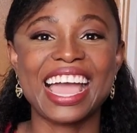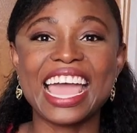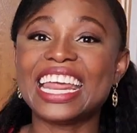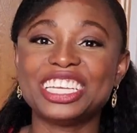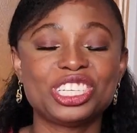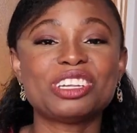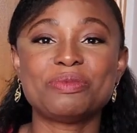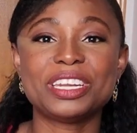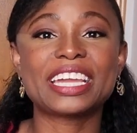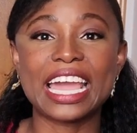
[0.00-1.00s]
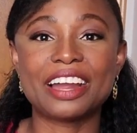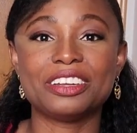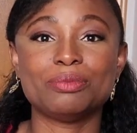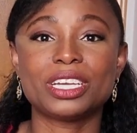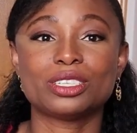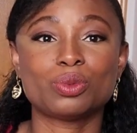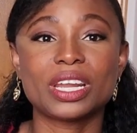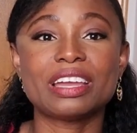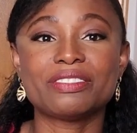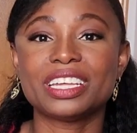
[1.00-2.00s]
And I should have been a Karen, because
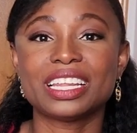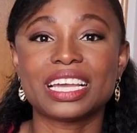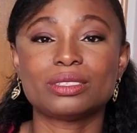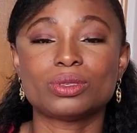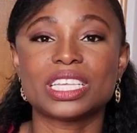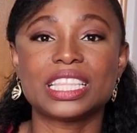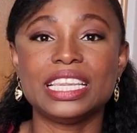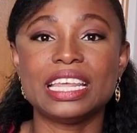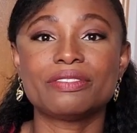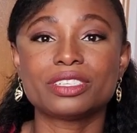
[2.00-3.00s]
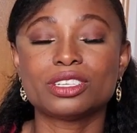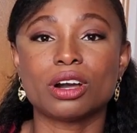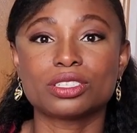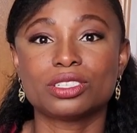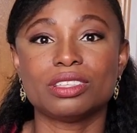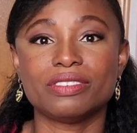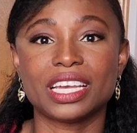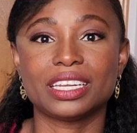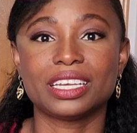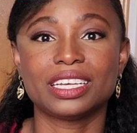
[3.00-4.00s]
what I realized was that they never talked to the
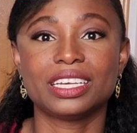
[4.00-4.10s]
vet.